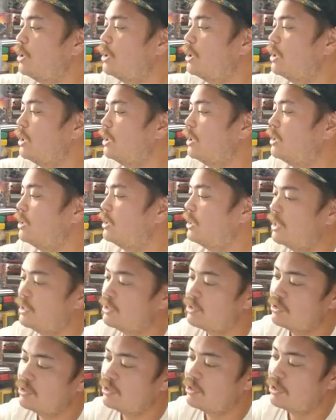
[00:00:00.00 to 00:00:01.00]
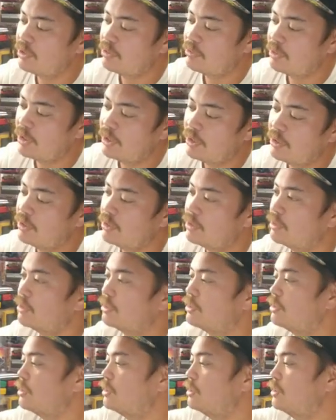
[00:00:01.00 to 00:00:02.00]
we can get that secret rare.
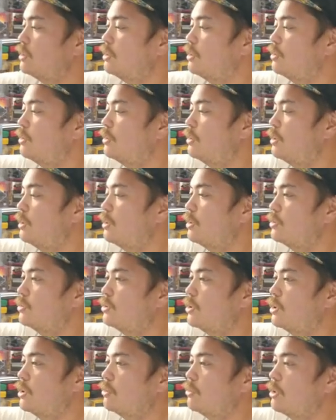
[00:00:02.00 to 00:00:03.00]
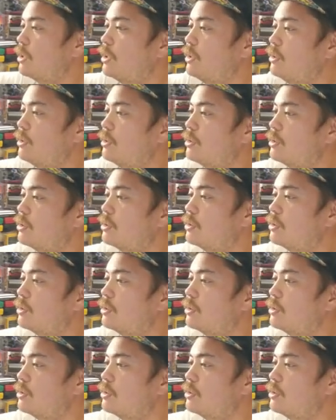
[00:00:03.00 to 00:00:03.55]
Another secret rare.